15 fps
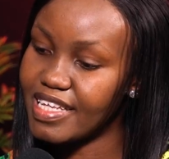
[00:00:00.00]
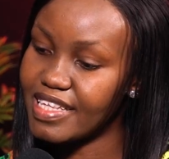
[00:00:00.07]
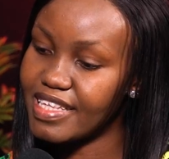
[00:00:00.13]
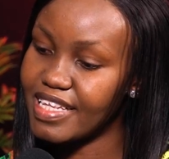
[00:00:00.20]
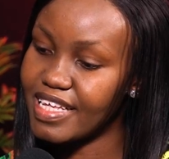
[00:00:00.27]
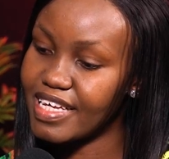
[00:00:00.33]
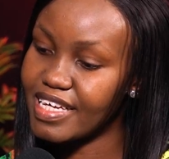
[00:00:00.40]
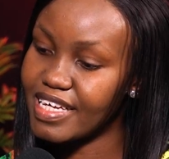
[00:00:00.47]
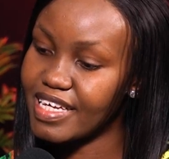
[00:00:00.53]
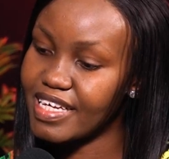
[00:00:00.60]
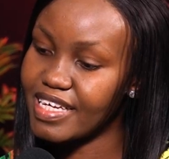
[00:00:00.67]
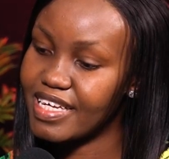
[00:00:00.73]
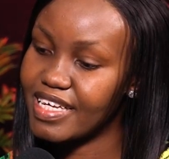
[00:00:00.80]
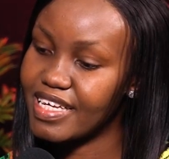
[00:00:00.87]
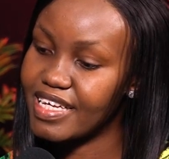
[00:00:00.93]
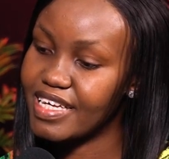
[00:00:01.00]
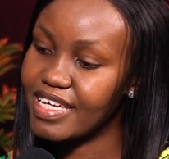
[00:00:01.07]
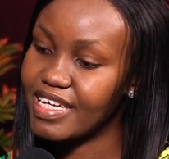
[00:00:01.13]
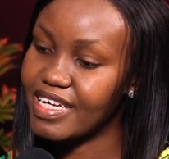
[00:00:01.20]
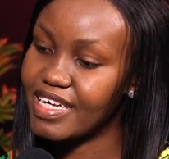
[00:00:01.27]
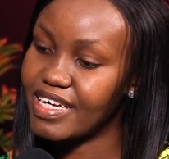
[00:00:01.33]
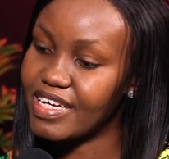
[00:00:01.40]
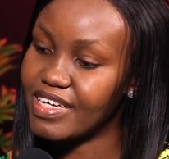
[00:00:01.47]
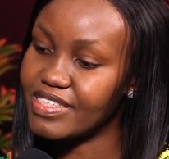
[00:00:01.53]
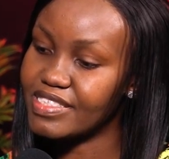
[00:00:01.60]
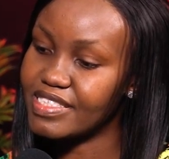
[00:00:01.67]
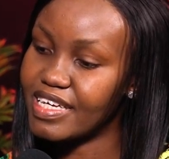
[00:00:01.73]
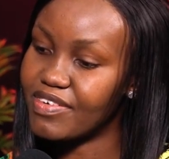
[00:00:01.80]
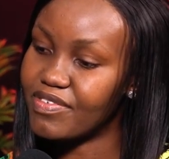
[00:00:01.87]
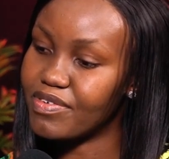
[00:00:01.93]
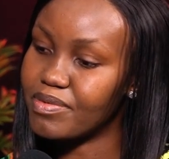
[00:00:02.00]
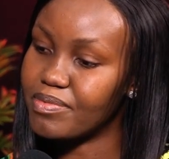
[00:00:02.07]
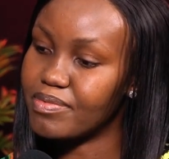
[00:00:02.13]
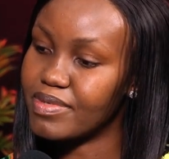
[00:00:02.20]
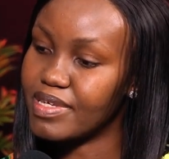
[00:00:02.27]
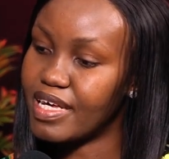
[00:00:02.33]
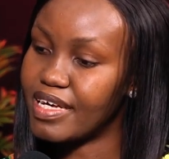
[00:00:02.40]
I think I'll start from,